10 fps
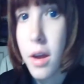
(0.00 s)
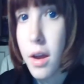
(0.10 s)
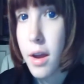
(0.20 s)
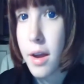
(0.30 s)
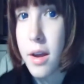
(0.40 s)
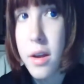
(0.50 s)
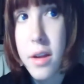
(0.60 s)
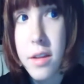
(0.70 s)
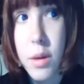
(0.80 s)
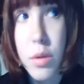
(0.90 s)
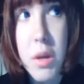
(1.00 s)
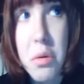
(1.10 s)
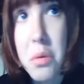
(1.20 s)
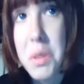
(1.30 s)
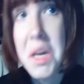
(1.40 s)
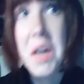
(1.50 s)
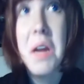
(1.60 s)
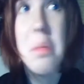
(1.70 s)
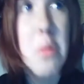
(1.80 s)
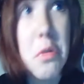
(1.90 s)
And they were like, well, we can't
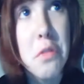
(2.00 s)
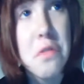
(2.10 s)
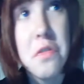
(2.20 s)
move